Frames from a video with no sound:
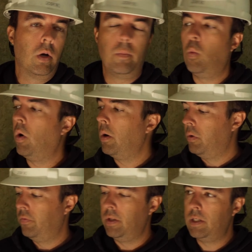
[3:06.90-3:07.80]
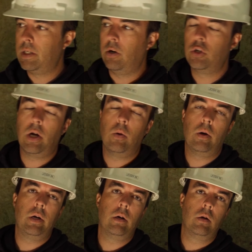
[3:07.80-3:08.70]
gonna be waterproofing the entire shower
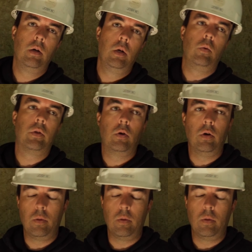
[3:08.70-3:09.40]
area with Curdy